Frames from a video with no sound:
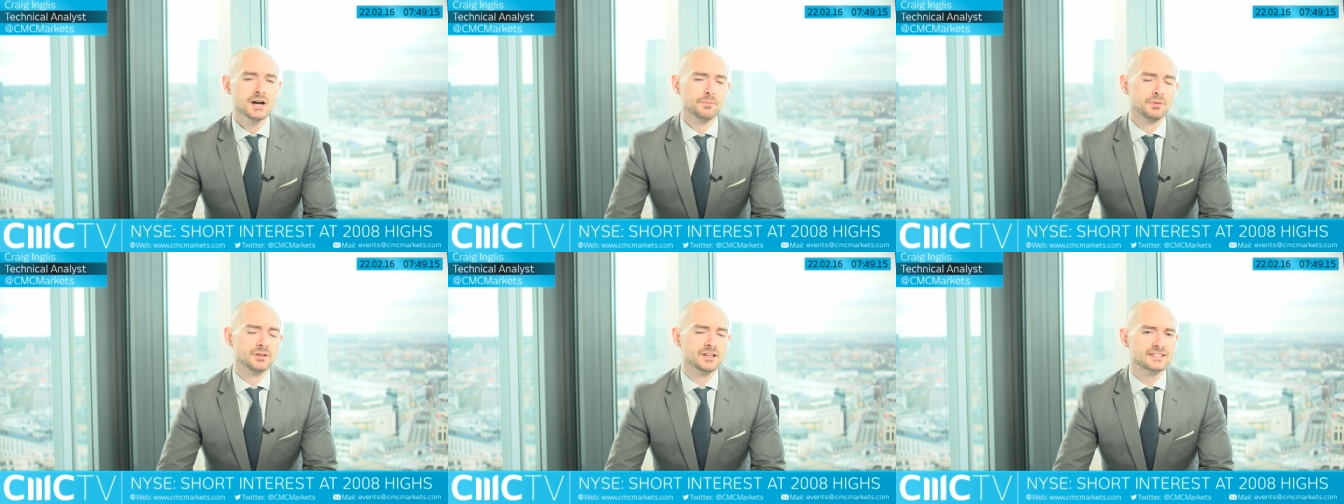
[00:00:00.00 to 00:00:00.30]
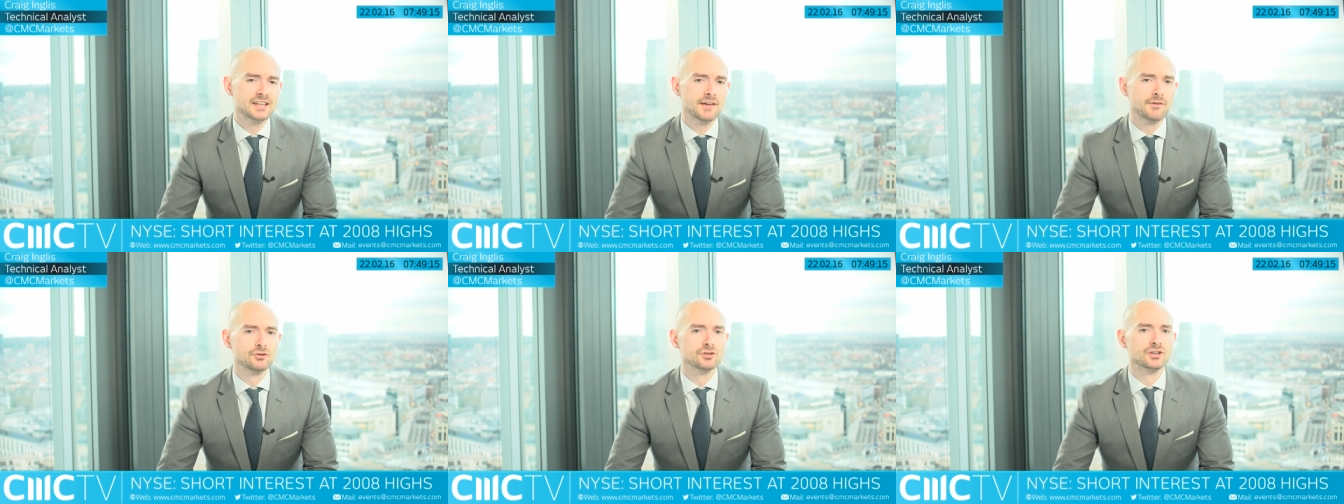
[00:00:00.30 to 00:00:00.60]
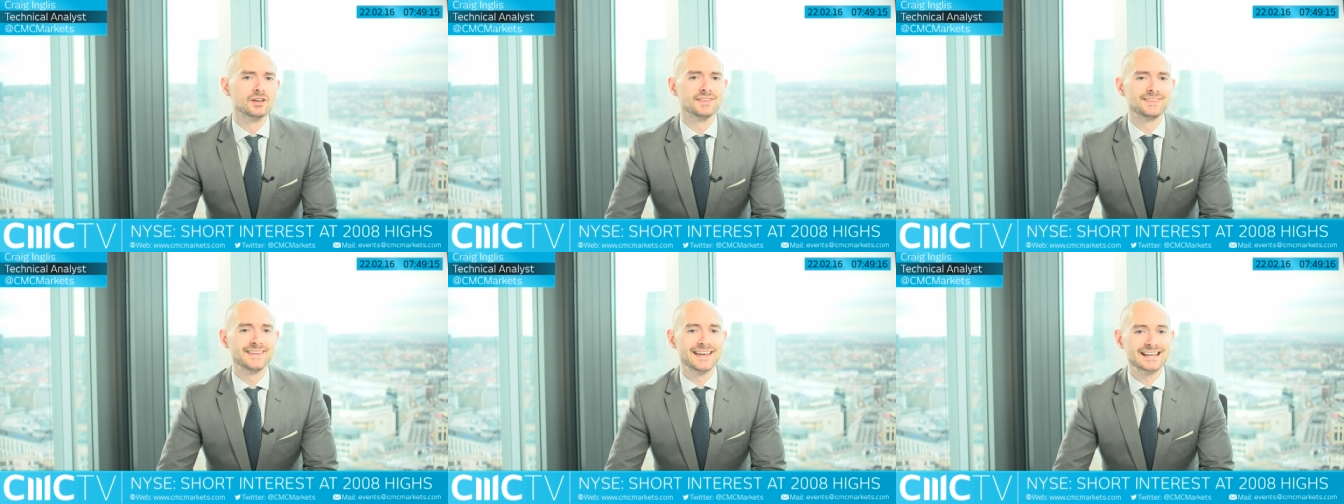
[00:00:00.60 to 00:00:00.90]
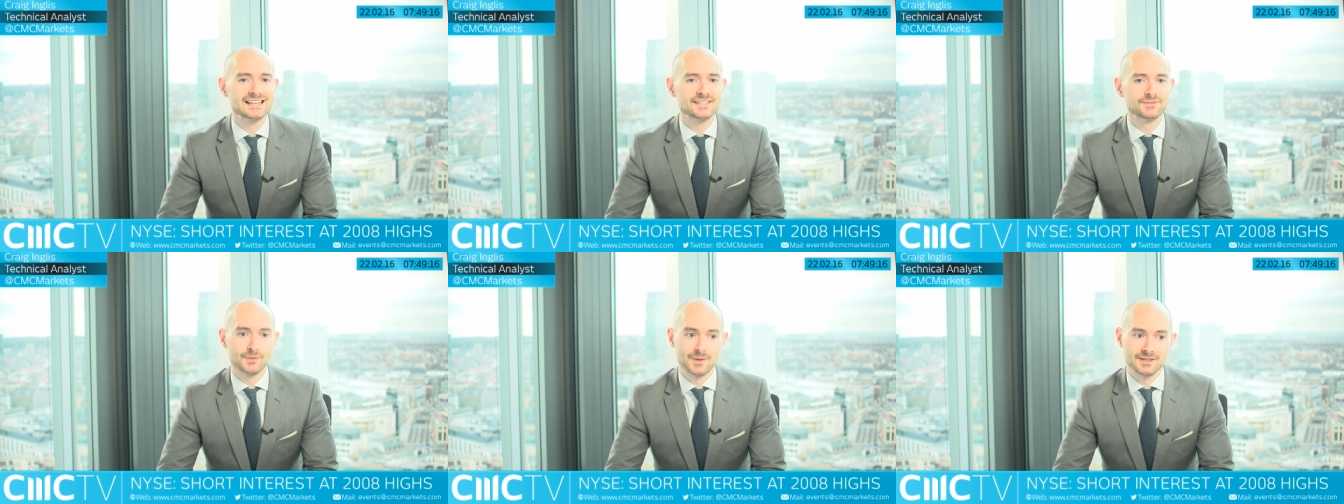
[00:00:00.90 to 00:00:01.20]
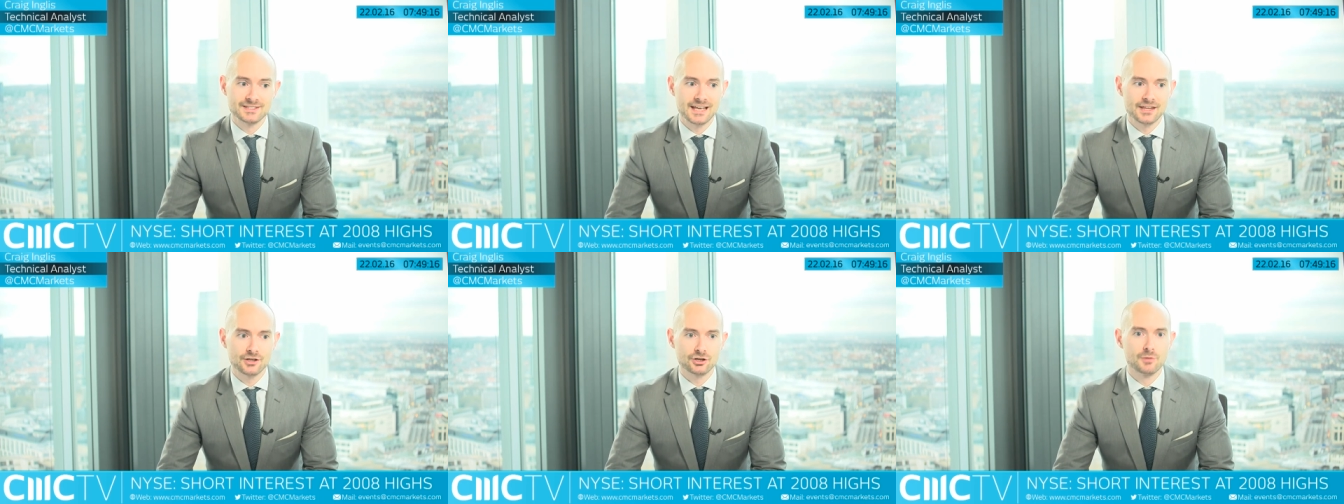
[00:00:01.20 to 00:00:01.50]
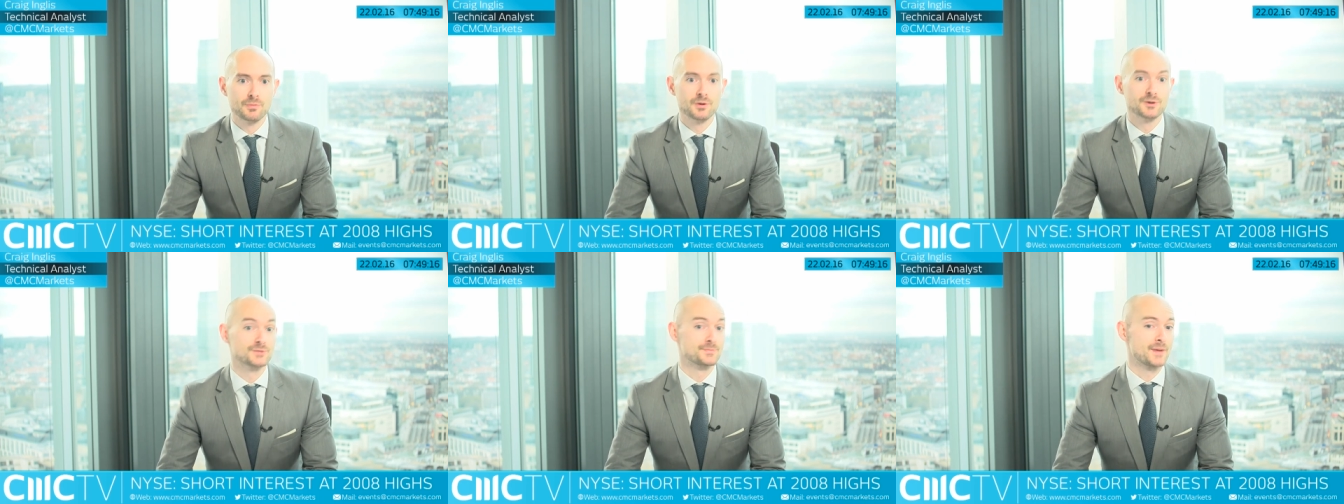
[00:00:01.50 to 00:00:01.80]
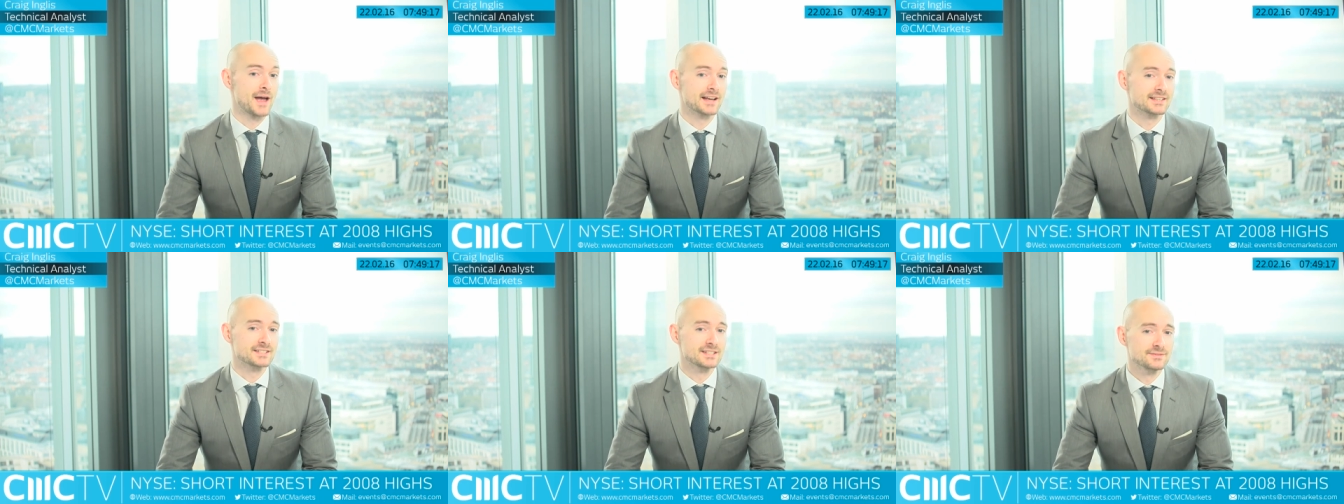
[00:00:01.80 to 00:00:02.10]
but let's have a look at things from a technical
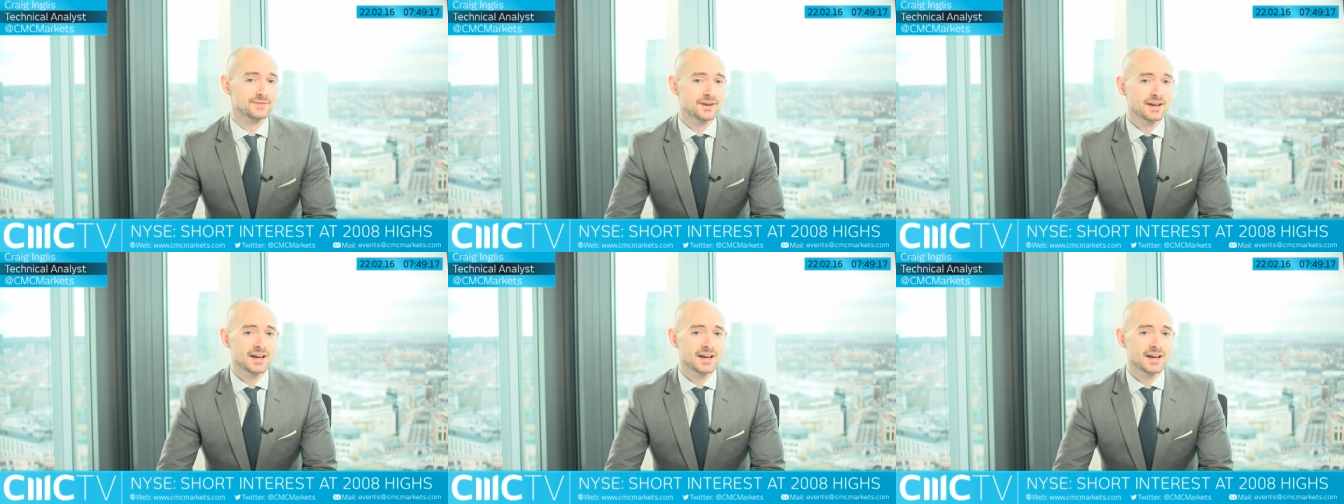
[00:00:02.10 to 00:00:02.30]
perspective